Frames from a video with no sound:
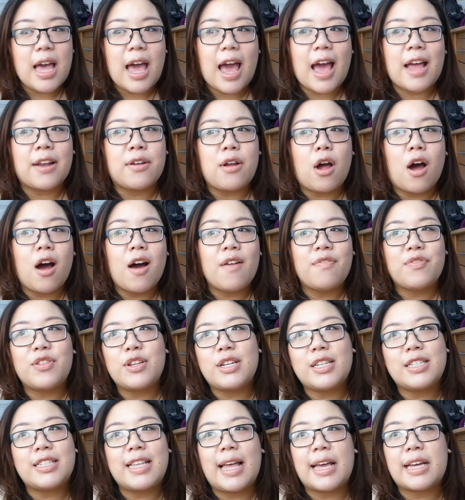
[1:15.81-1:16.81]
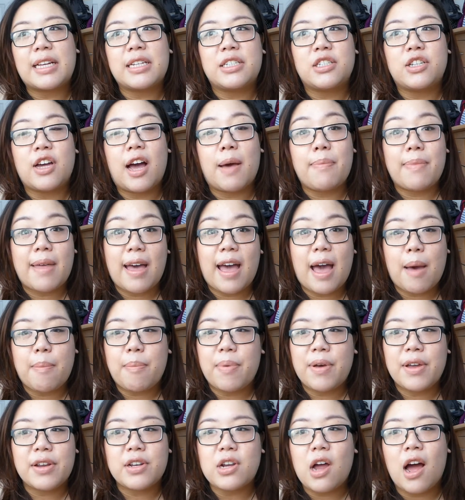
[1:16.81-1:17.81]
And after the second time that
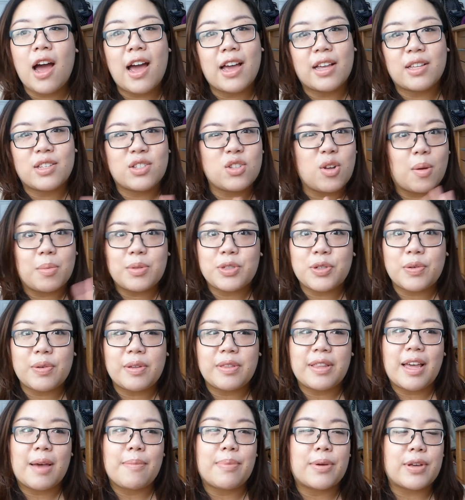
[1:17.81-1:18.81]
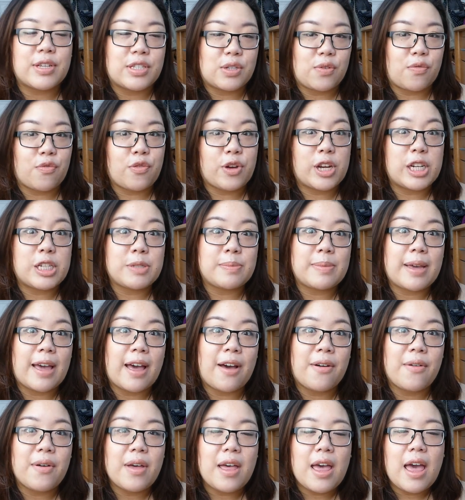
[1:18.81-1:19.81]
happened, I stopped doing that because it freaked me
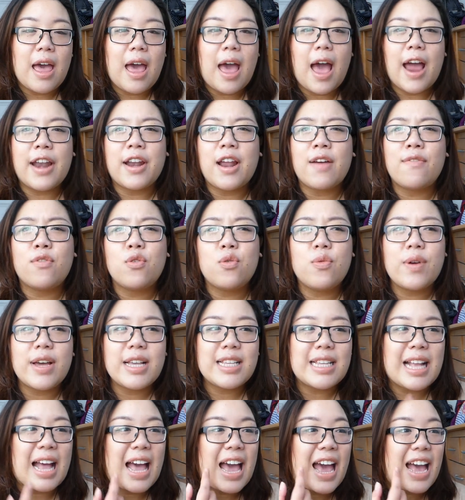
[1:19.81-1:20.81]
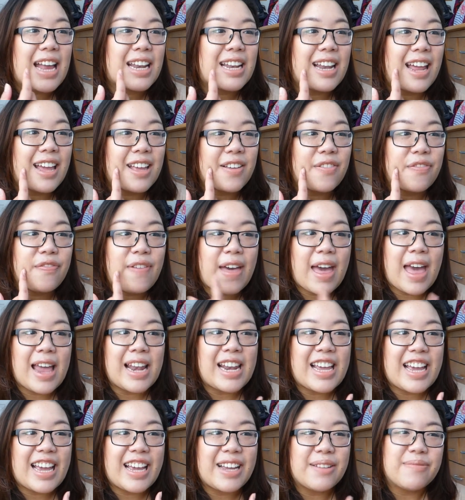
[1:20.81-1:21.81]
out. And I've always had like
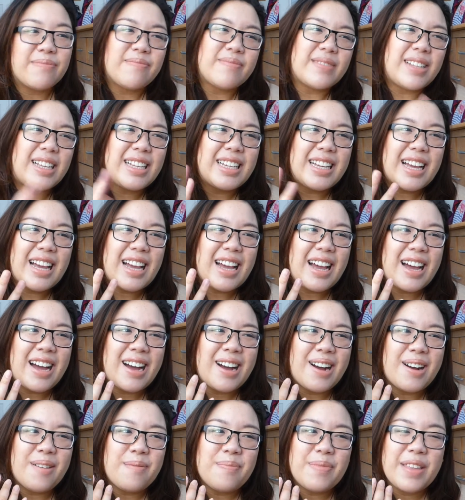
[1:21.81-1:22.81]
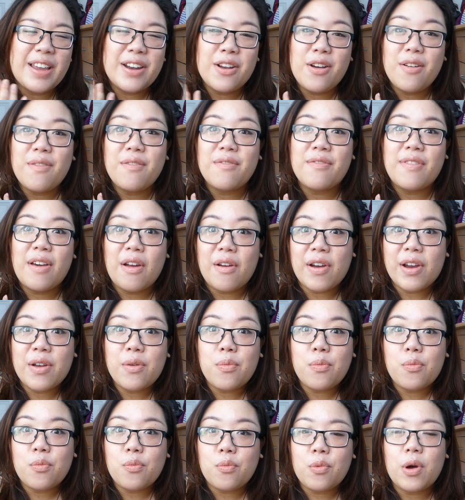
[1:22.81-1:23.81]
fairly they're not
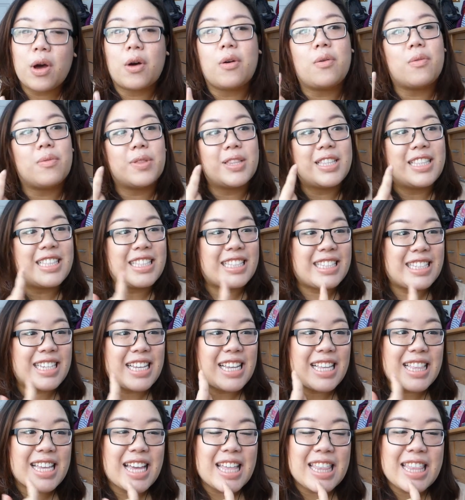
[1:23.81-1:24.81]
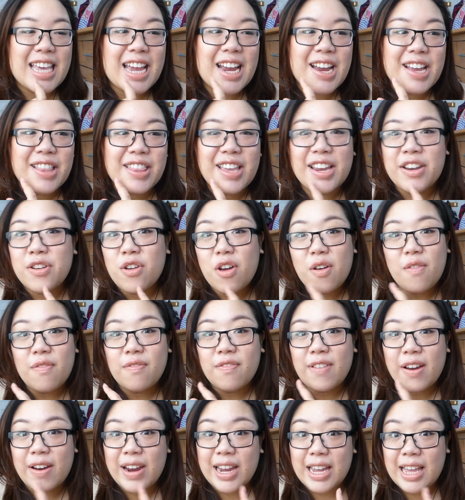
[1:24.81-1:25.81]
very well, see that they're
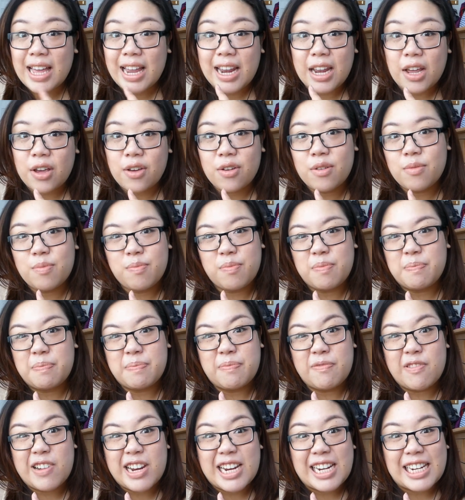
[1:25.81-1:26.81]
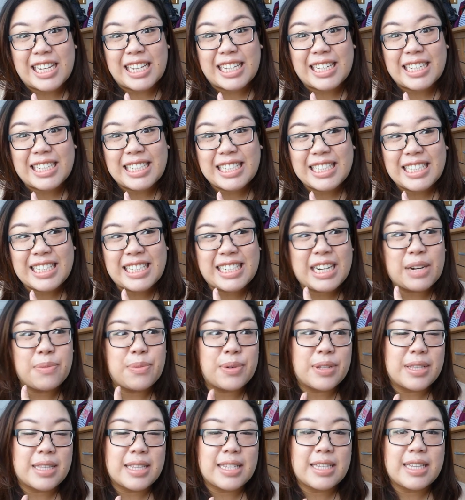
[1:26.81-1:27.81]
not very yellow, really, I
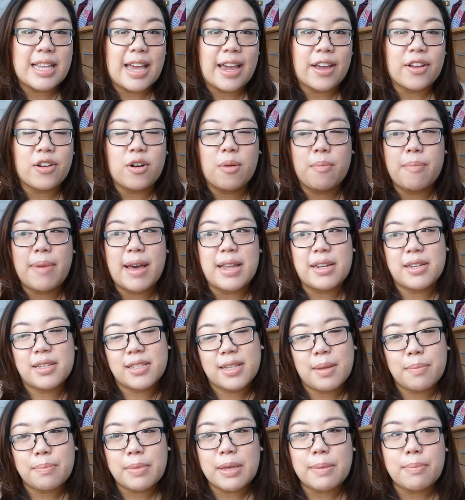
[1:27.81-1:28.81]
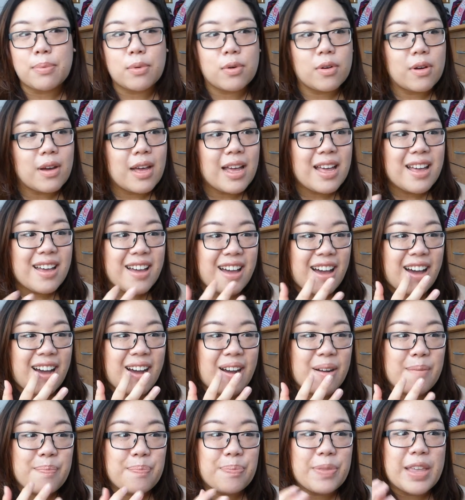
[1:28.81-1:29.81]
wouldn't say, compared to some people.
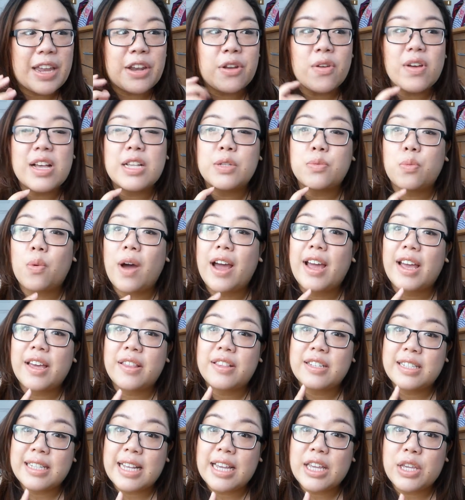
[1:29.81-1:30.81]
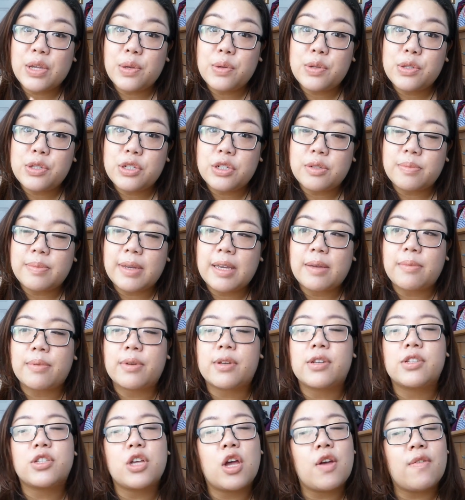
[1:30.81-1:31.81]
They're not as white as they used to be
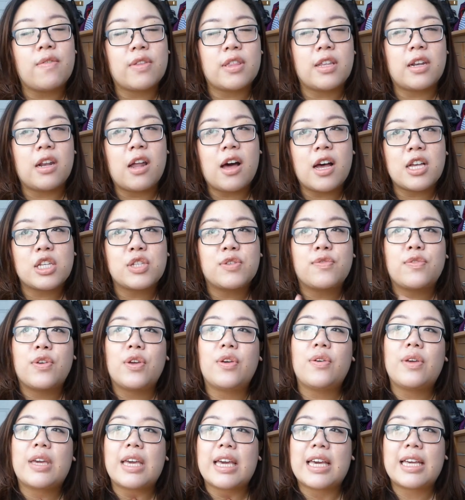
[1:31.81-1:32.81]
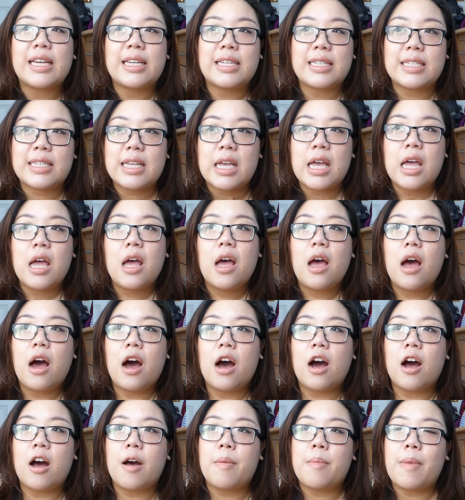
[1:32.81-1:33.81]
because over the last few years
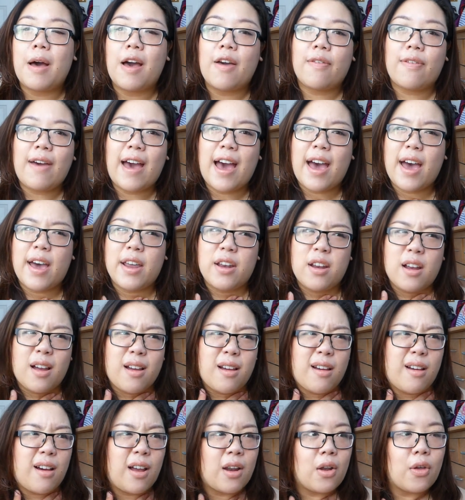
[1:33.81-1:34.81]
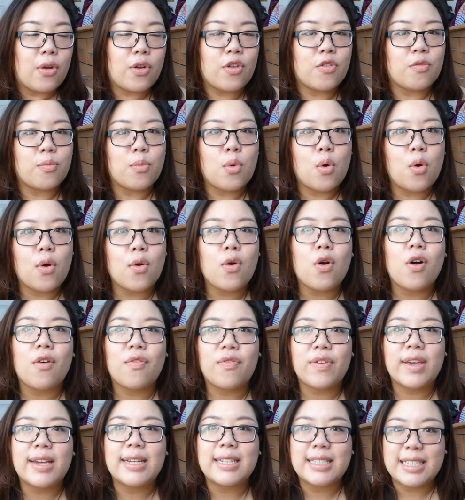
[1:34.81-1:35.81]
I've had a lot of more
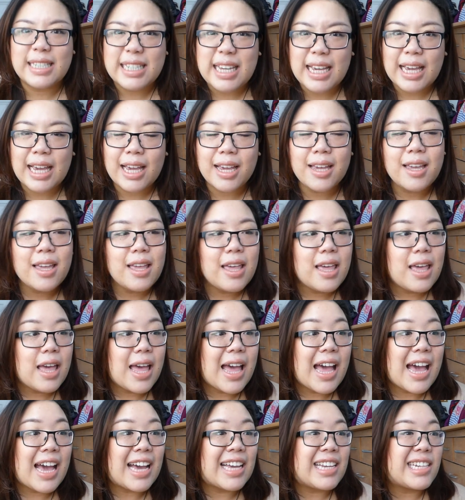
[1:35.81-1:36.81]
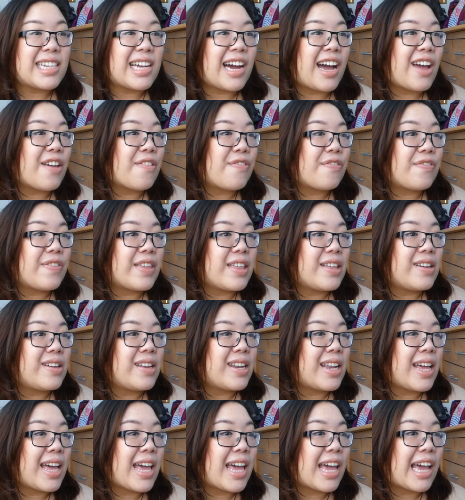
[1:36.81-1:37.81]
coffee and tea, and I feel
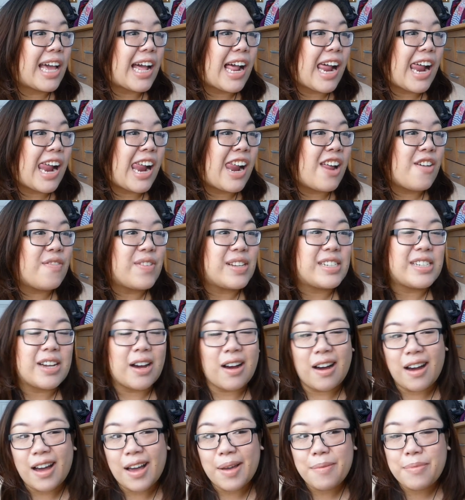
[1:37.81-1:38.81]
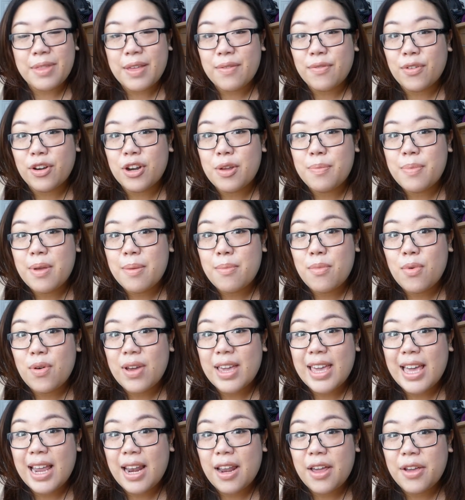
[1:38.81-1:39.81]
like over time they've got a bit more
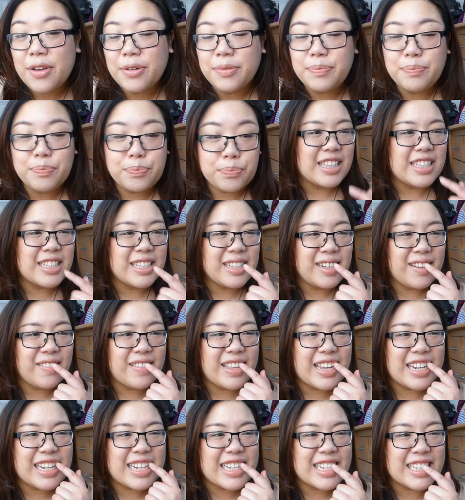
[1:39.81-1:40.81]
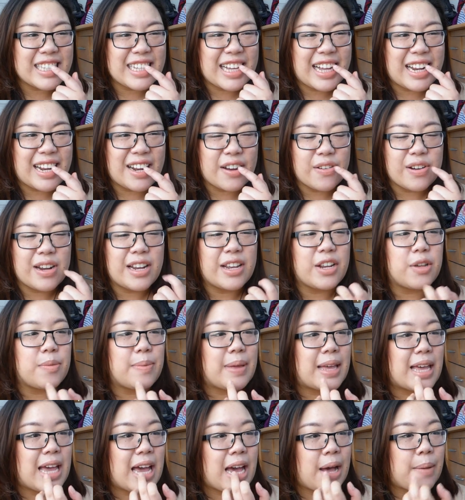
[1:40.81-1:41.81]
yellow. Sort of they discolor a little
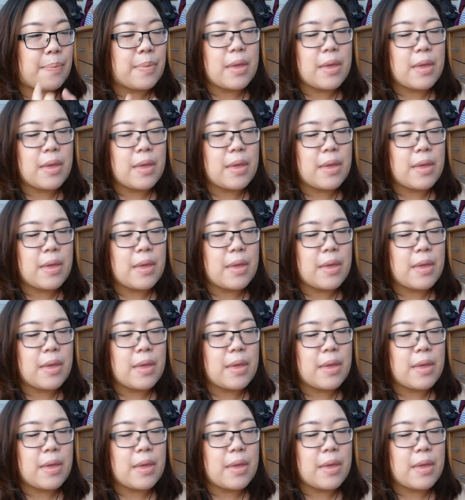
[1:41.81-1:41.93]
bit.